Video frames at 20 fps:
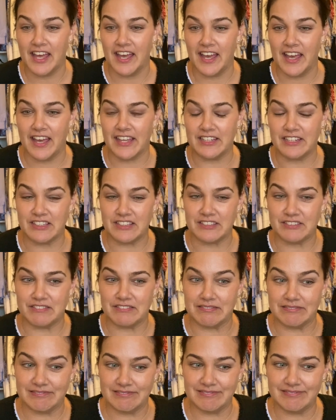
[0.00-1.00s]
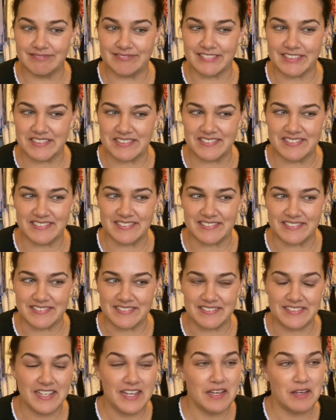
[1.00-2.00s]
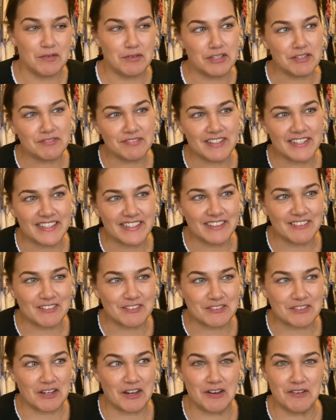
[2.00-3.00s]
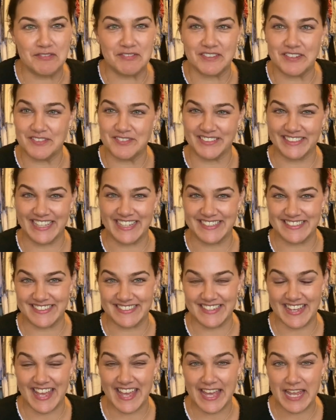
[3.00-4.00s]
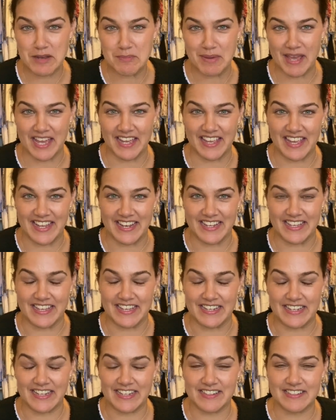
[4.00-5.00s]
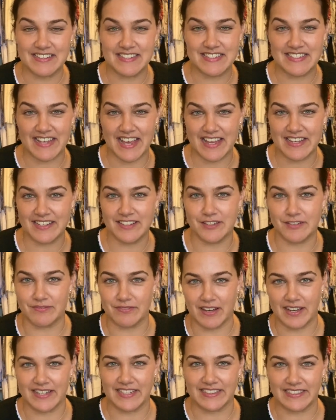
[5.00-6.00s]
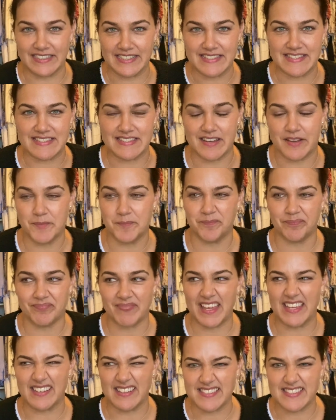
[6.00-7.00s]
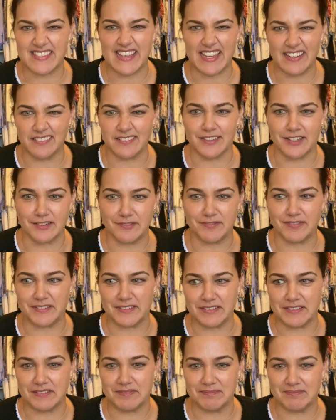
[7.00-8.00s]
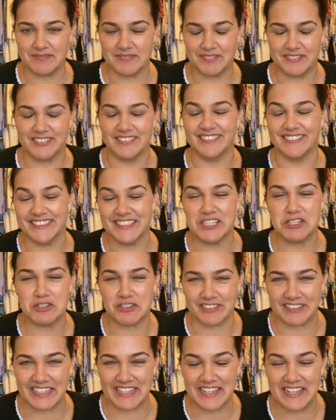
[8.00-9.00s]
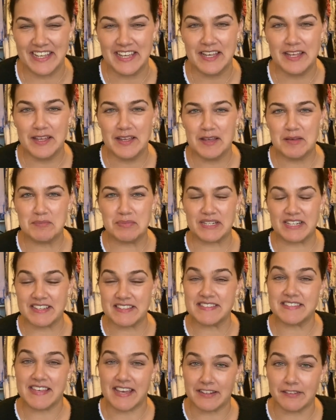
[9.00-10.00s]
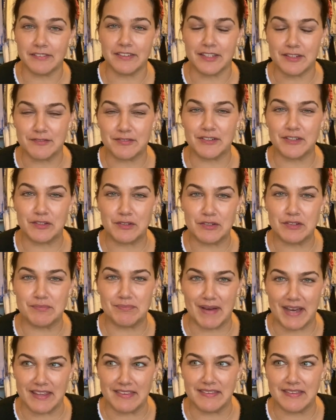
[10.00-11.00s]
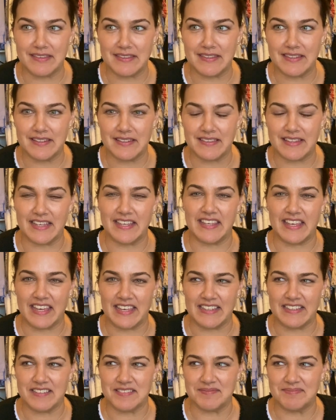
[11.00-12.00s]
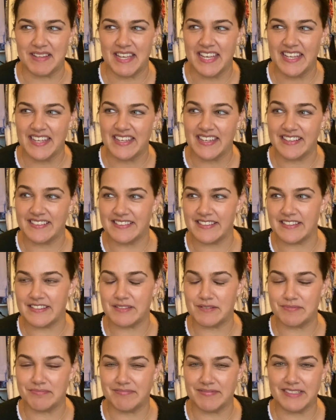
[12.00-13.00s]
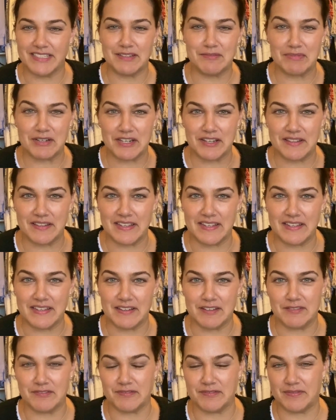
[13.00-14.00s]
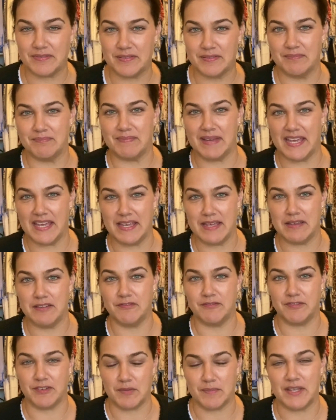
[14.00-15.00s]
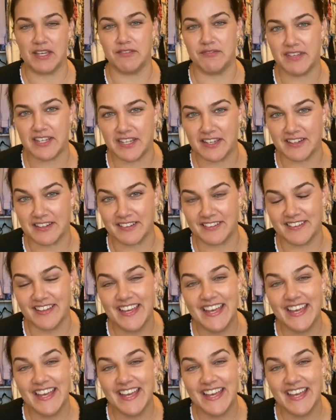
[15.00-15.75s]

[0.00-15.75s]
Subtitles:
And I thought, oh God, what have I got to offer in relation to handbag etiquette? And I started to write a list and I sat on it for, well, not literally, but I sat on it for a good month thinking, is this really worthy of me filming a video?